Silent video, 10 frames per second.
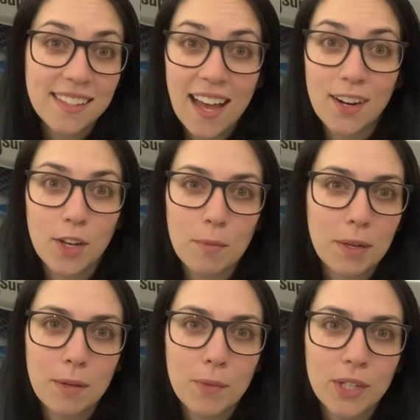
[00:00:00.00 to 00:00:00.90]
not hype
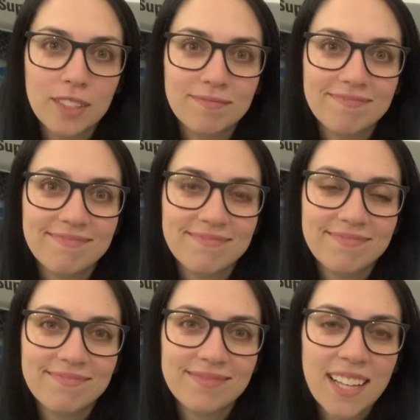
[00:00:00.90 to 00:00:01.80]
anymore.
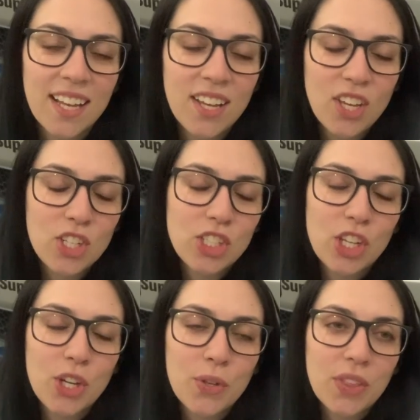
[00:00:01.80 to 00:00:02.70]
So